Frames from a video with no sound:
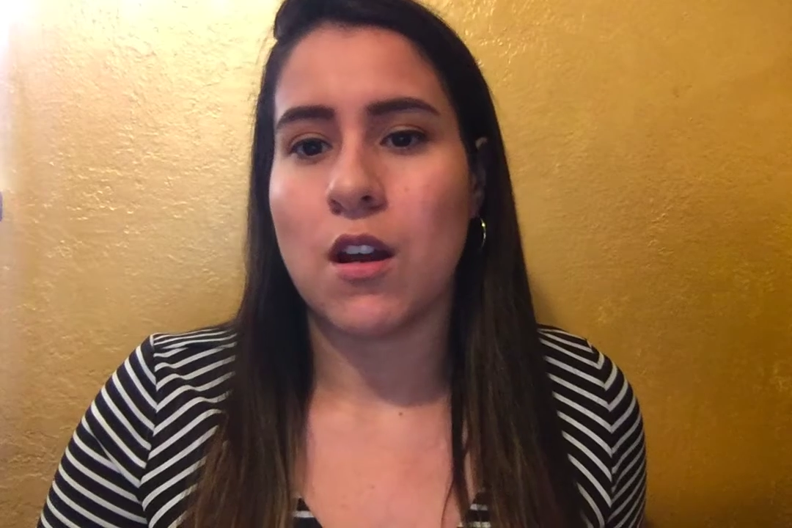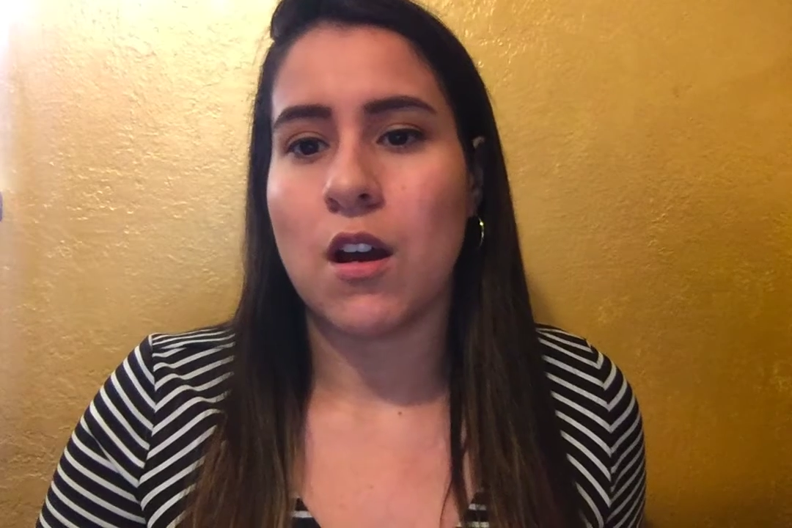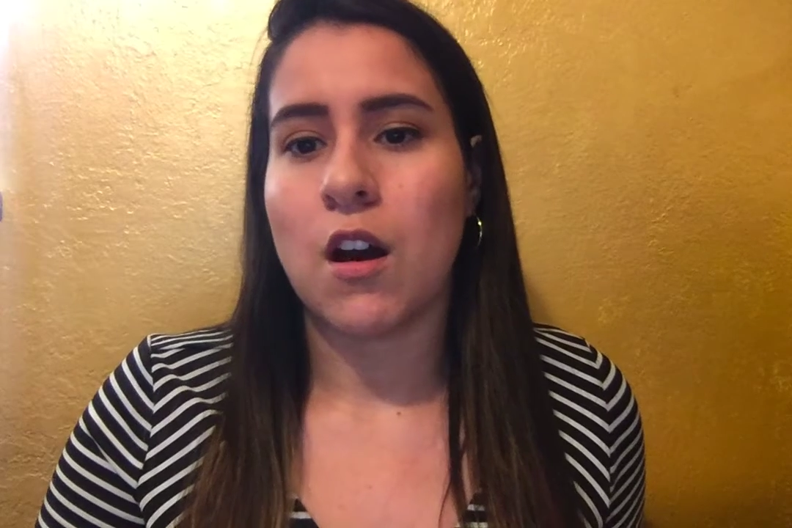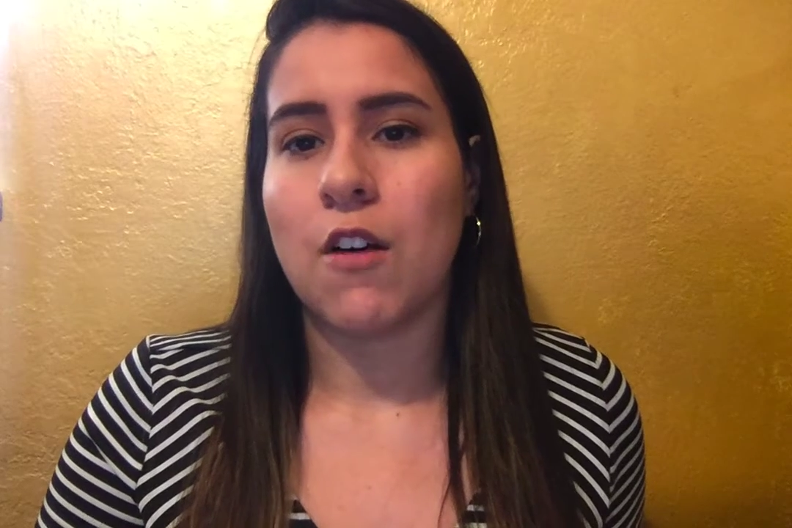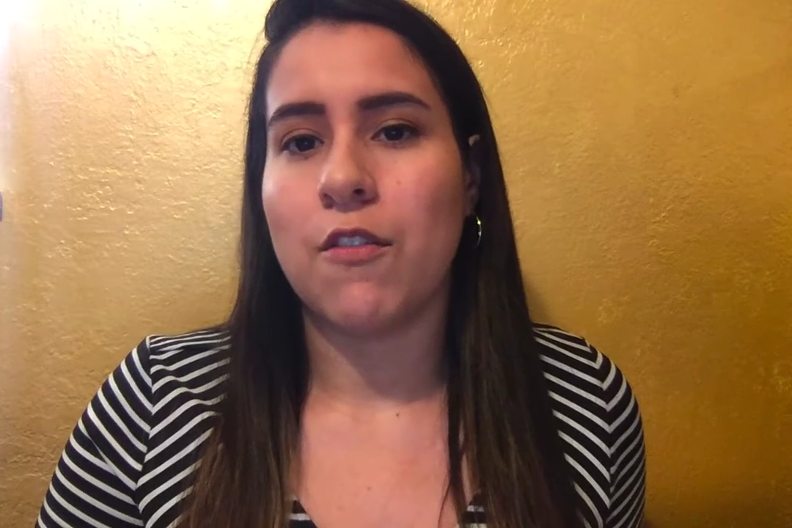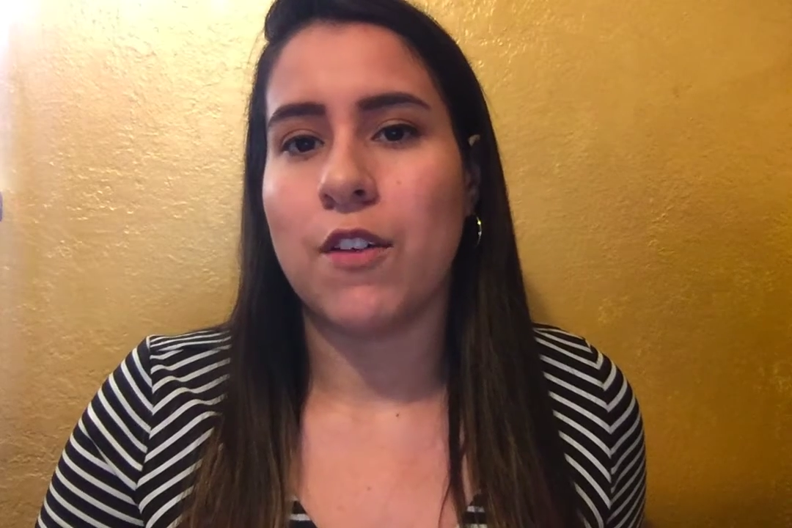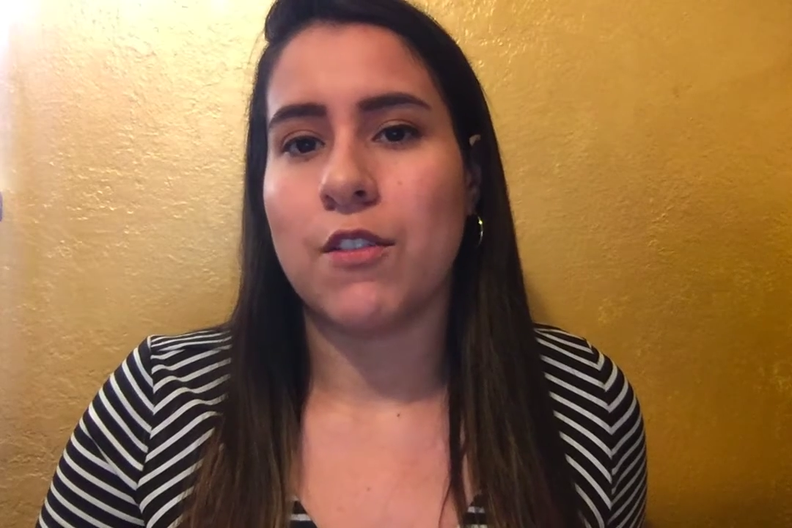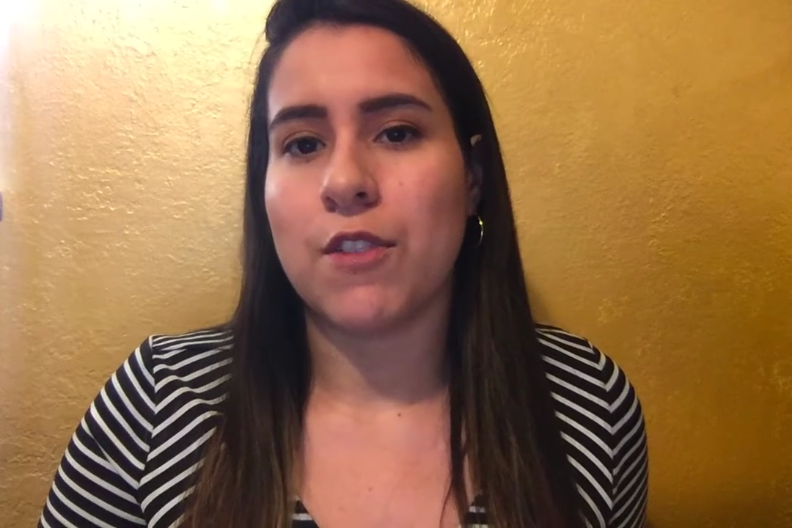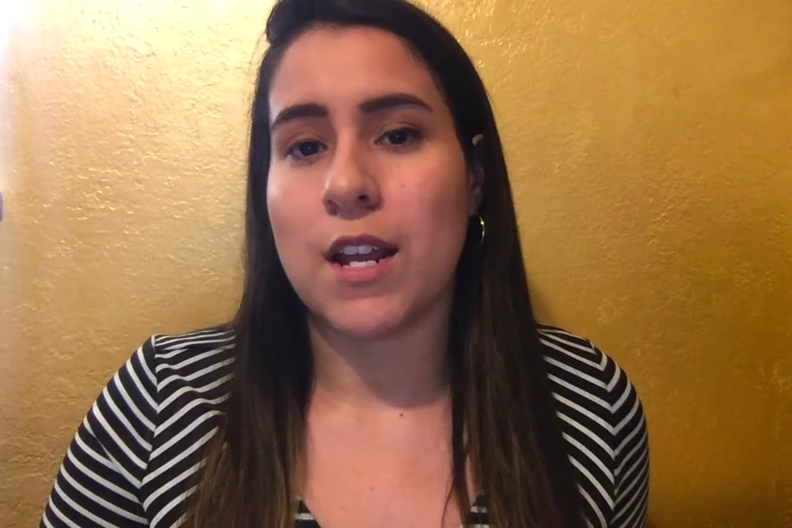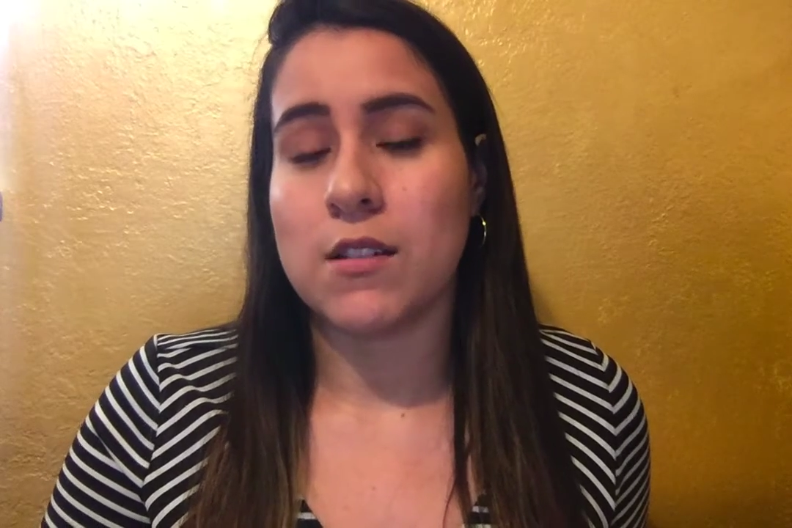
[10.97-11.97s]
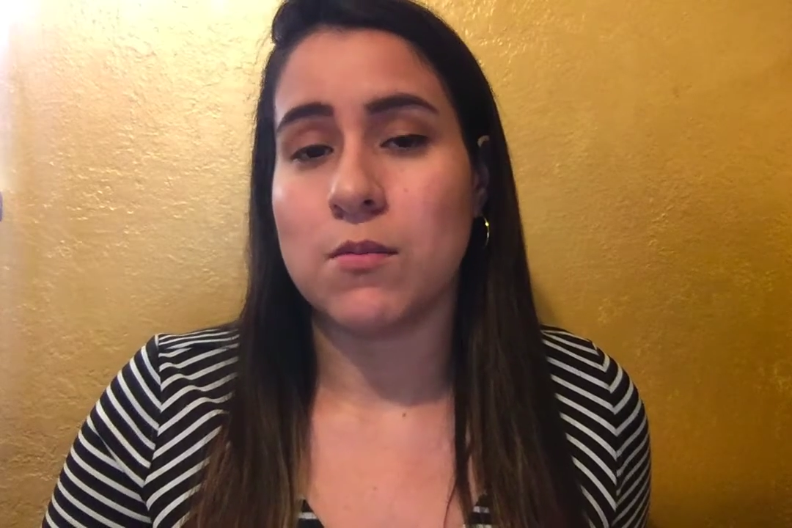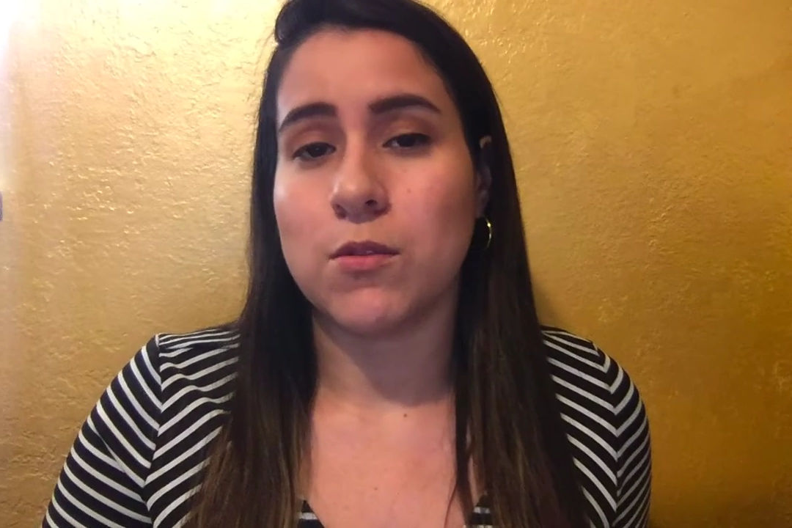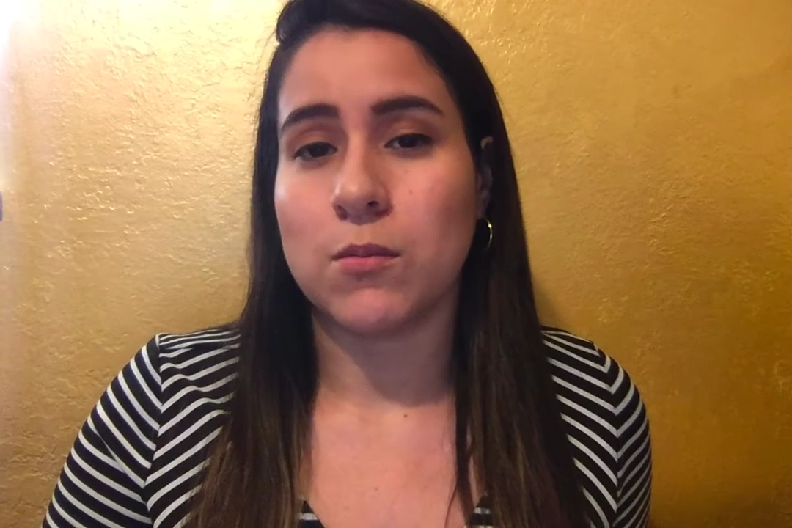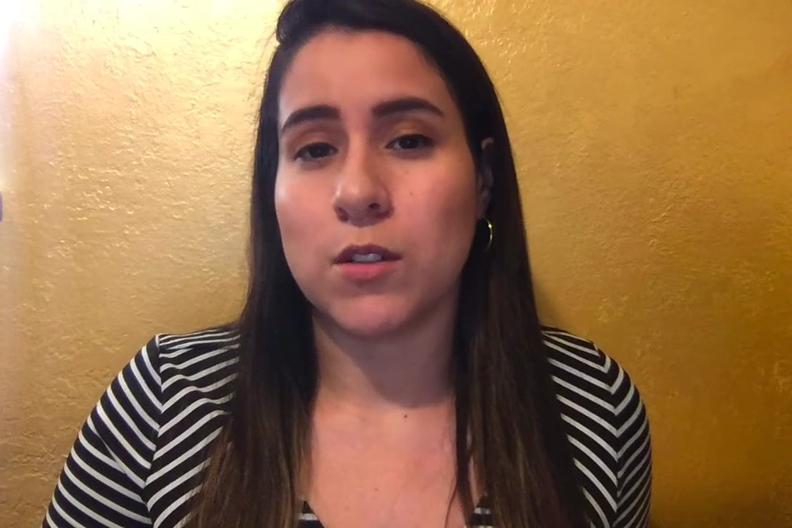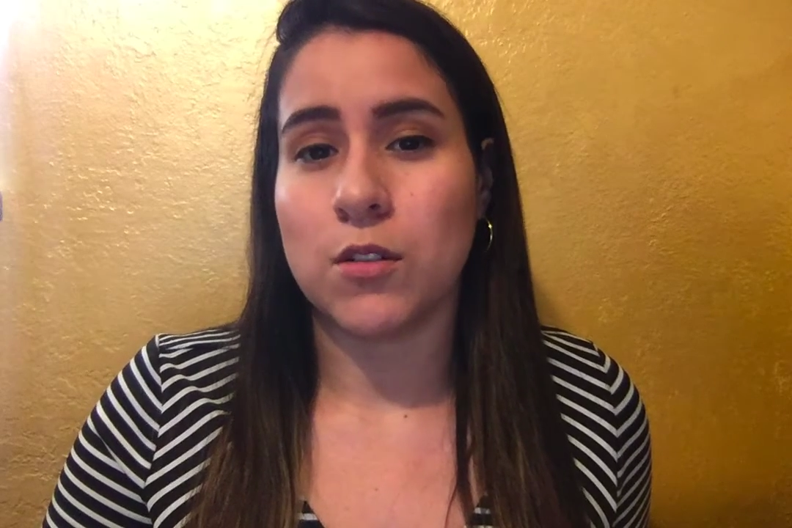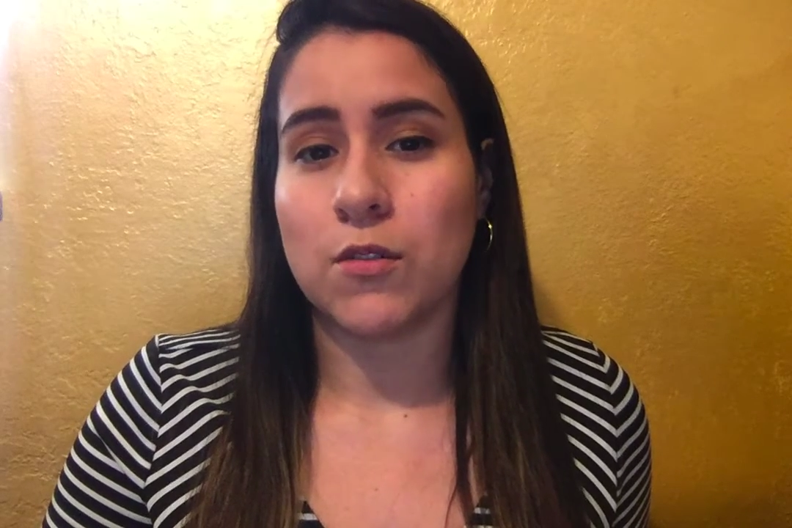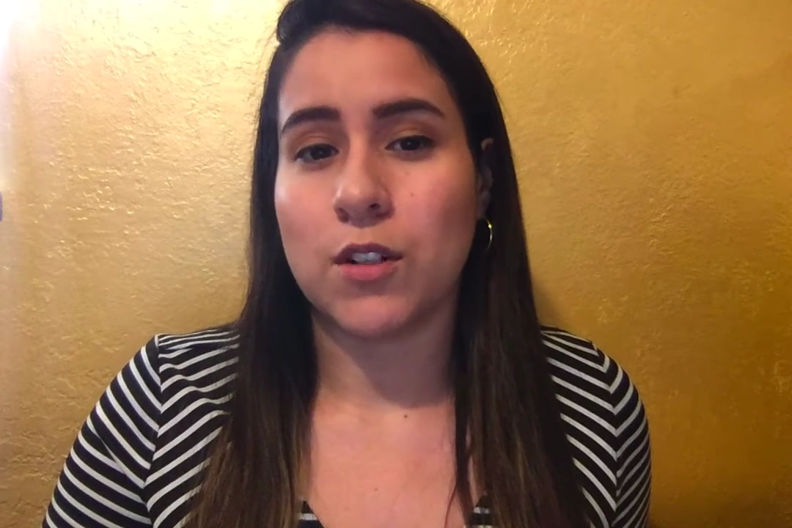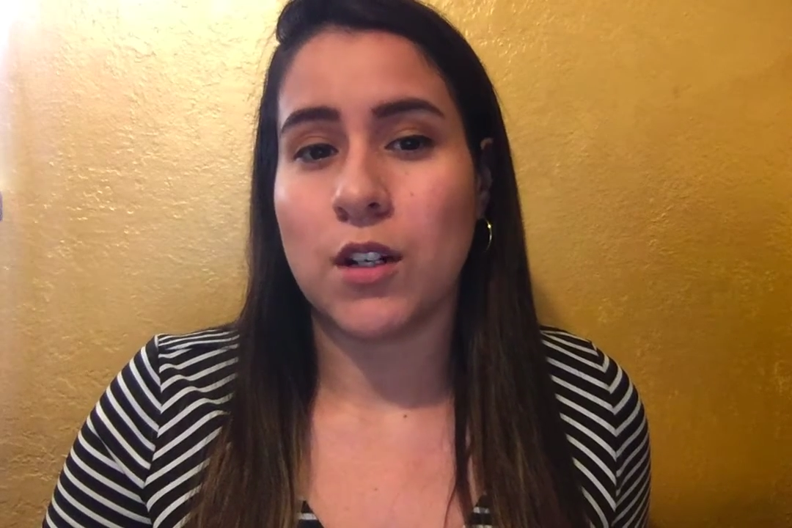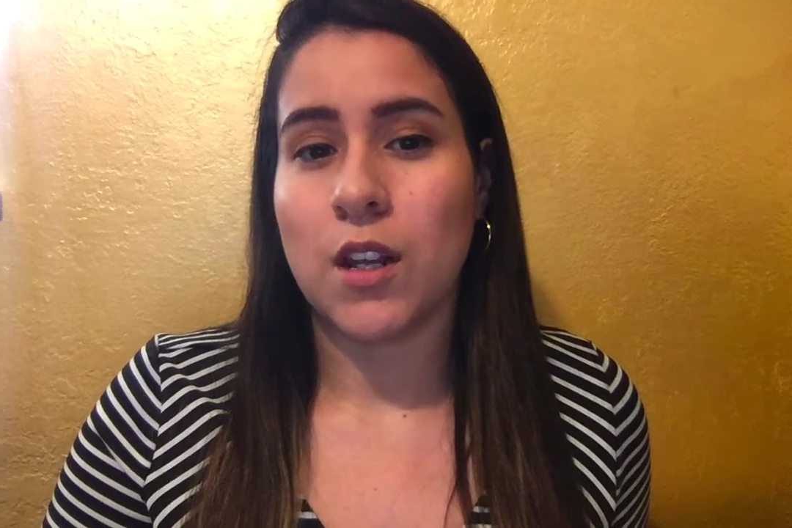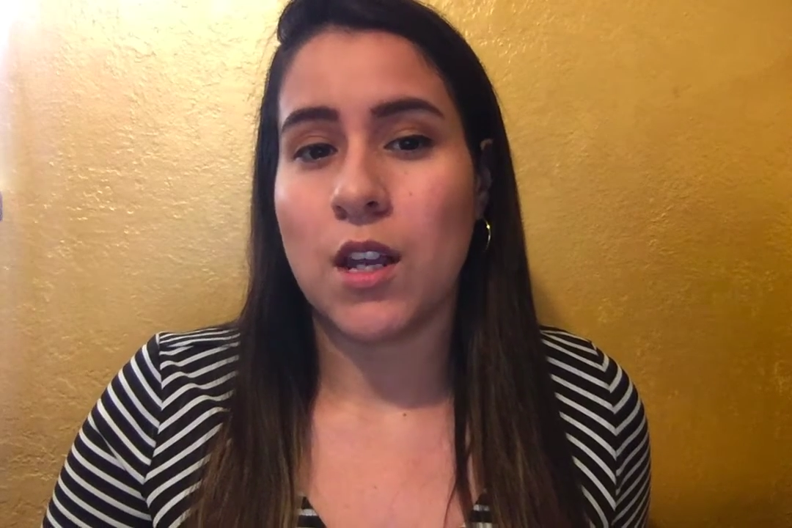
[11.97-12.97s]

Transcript: of a rendezvous maneuver.